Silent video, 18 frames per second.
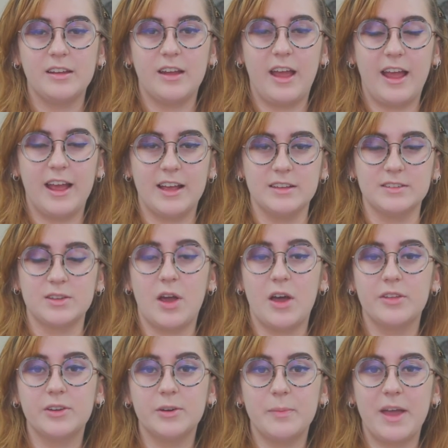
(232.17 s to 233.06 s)
as
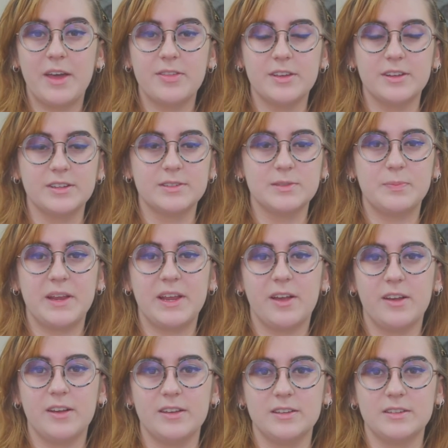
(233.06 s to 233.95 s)
other methods
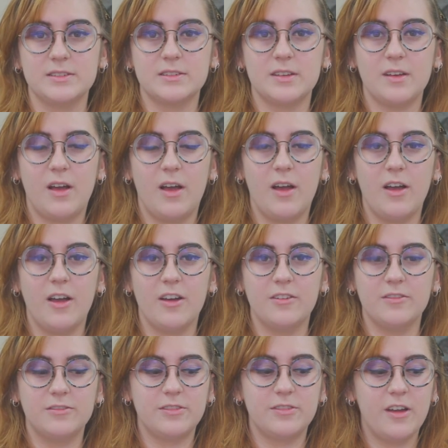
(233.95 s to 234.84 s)
because
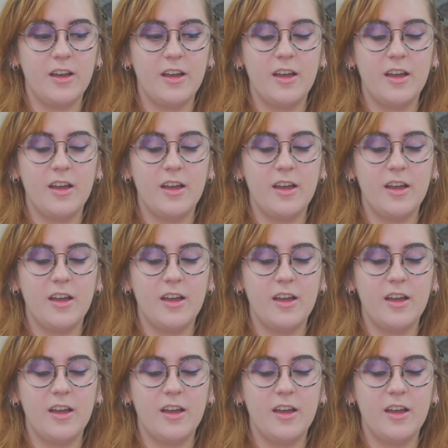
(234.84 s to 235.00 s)
of